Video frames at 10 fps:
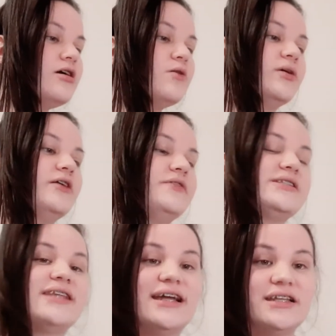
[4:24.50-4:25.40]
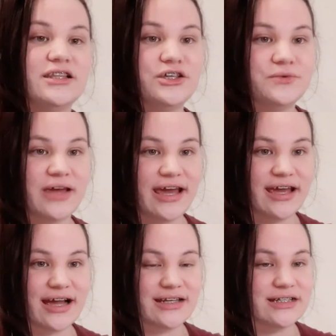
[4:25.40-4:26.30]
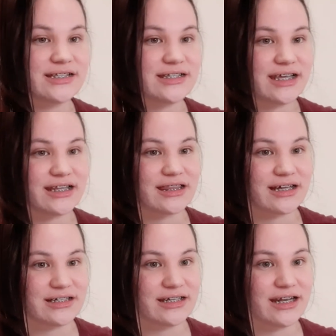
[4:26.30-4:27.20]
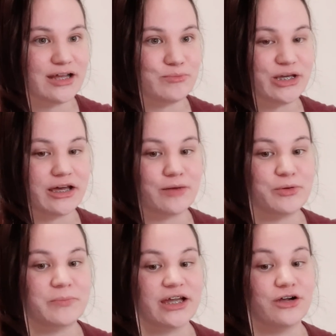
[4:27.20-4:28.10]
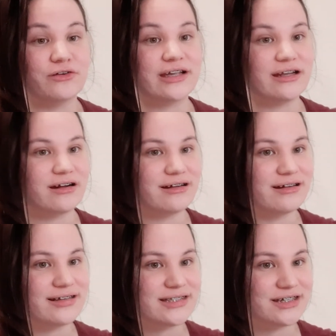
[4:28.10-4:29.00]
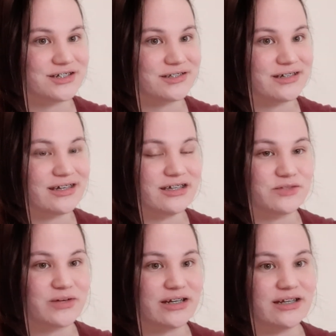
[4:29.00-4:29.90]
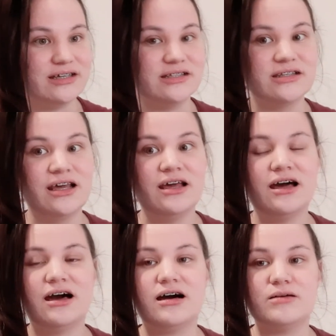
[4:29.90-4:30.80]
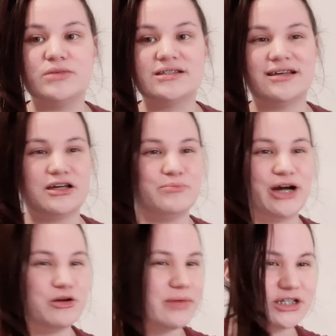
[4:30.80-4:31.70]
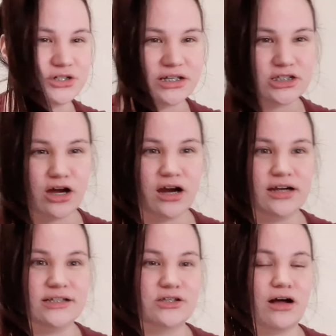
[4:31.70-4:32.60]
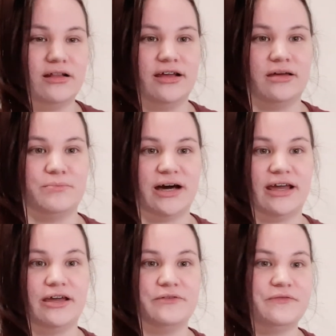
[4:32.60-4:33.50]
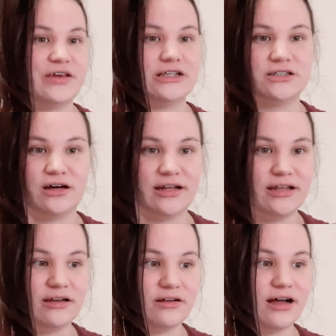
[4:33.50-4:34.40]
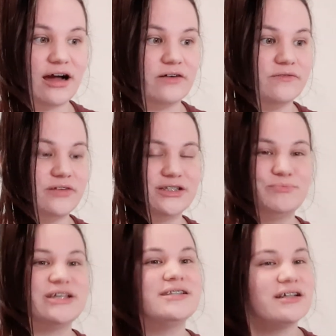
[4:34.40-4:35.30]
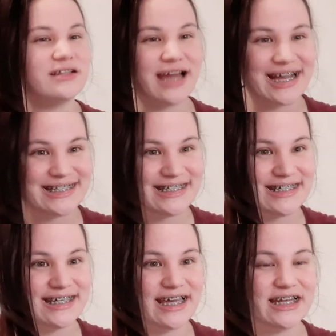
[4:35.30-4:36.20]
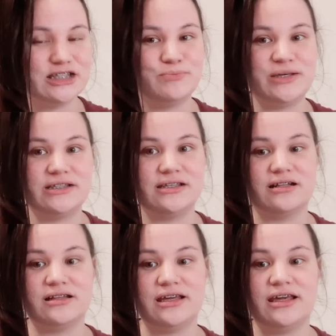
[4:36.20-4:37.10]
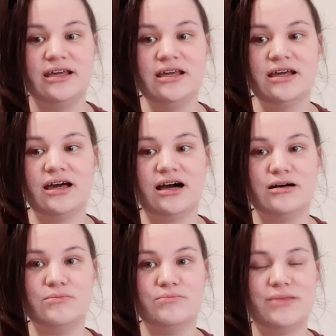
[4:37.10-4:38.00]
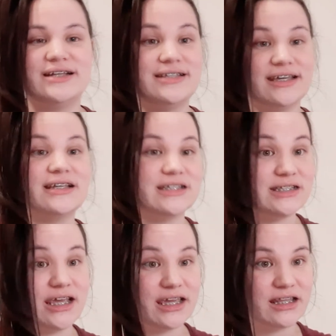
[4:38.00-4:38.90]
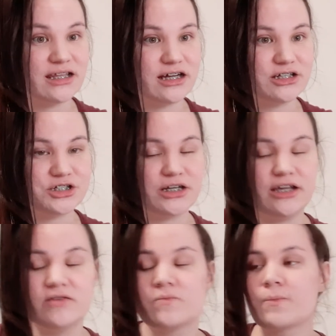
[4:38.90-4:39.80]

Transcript: when I first land in the UK, I need to stay in London and pick up my green card, essentially, is what it is. It's like a biometrics card. It's got my face on it. It's basically ID, and it's basically my ticket to staying in the country.